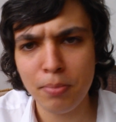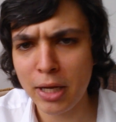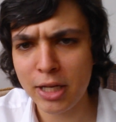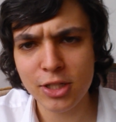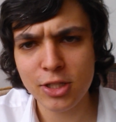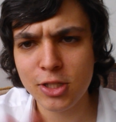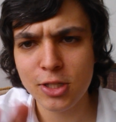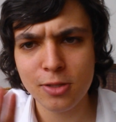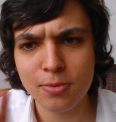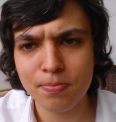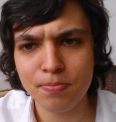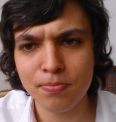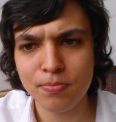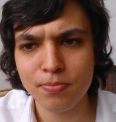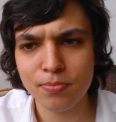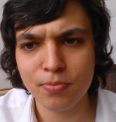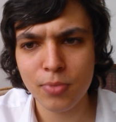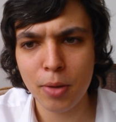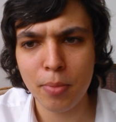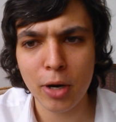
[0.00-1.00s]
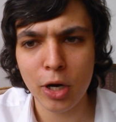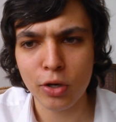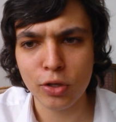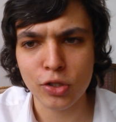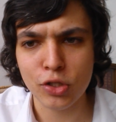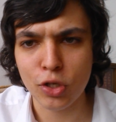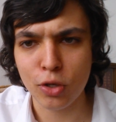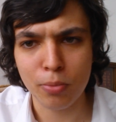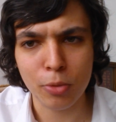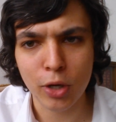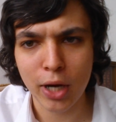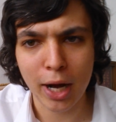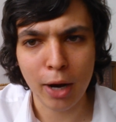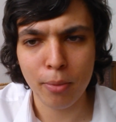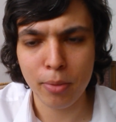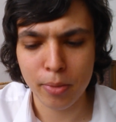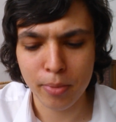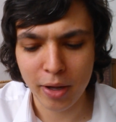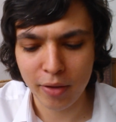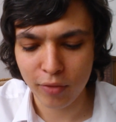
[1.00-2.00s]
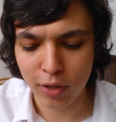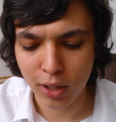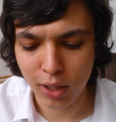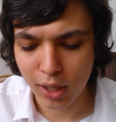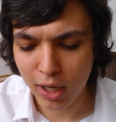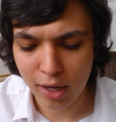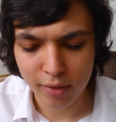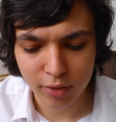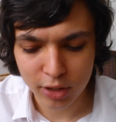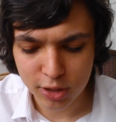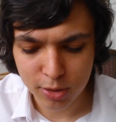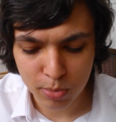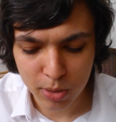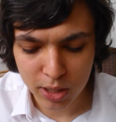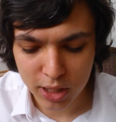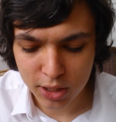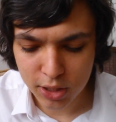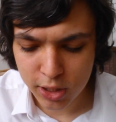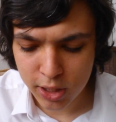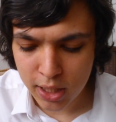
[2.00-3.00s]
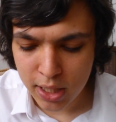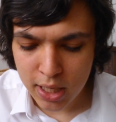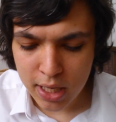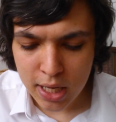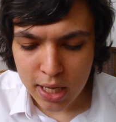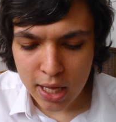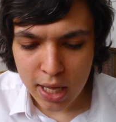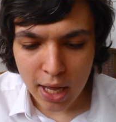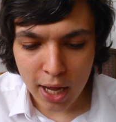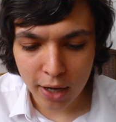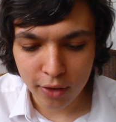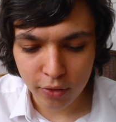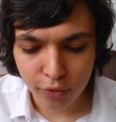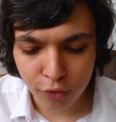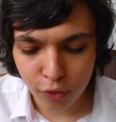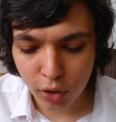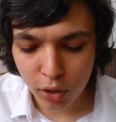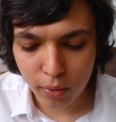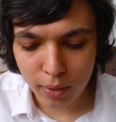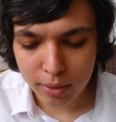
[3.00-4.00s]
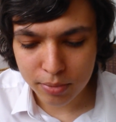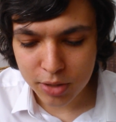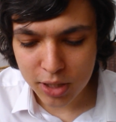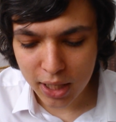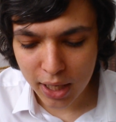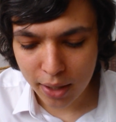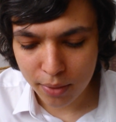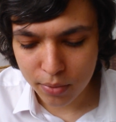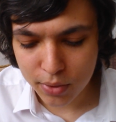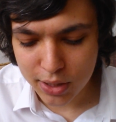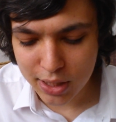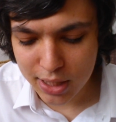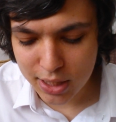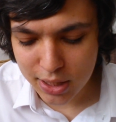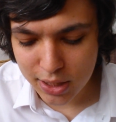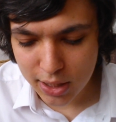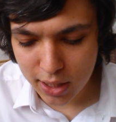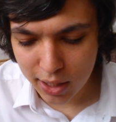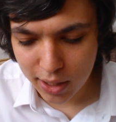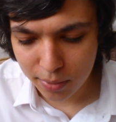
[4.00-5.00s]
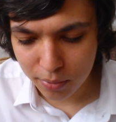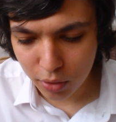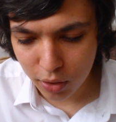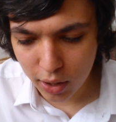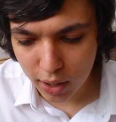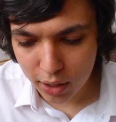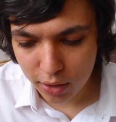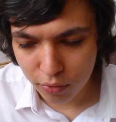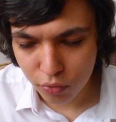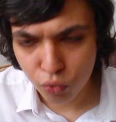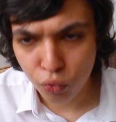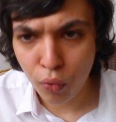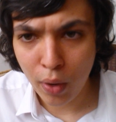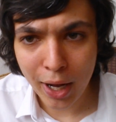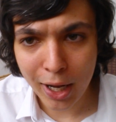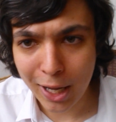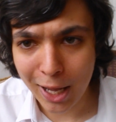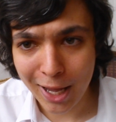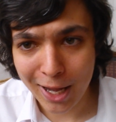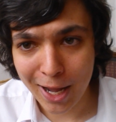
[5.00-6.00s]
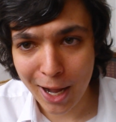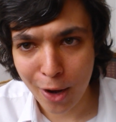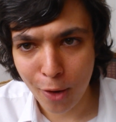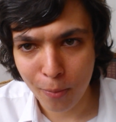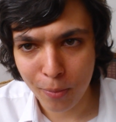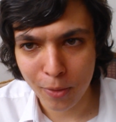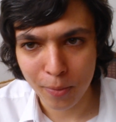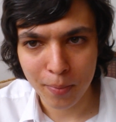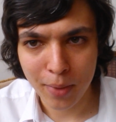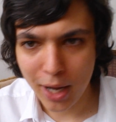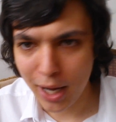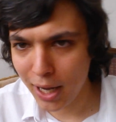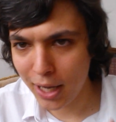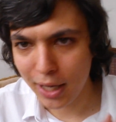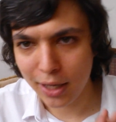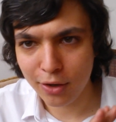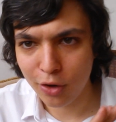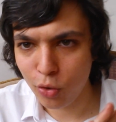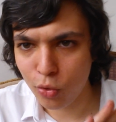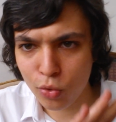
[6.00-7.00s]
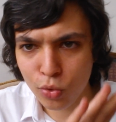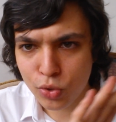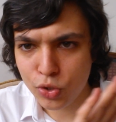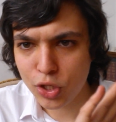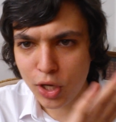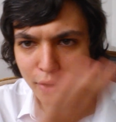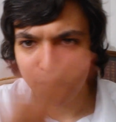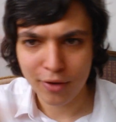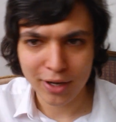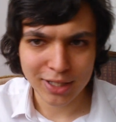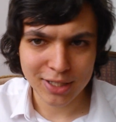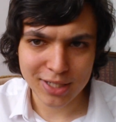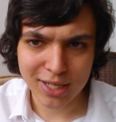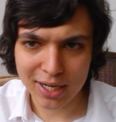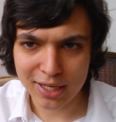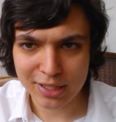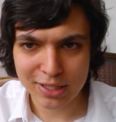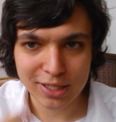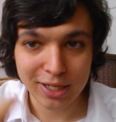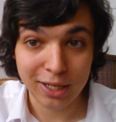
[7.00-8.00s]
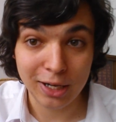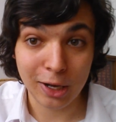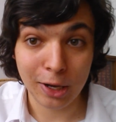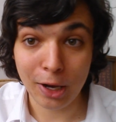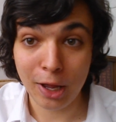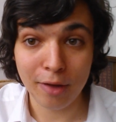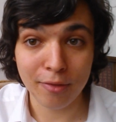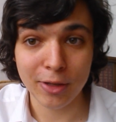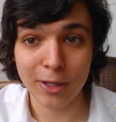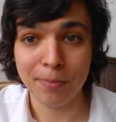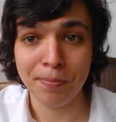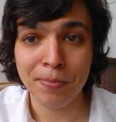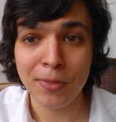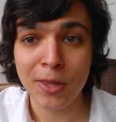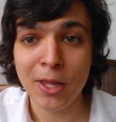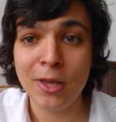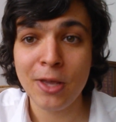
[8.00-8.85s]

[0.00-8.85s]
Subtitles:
Best American Songbook album ever, love it to bits. And the follow-up to that was his kind of reggae album, and also fantastic, love it.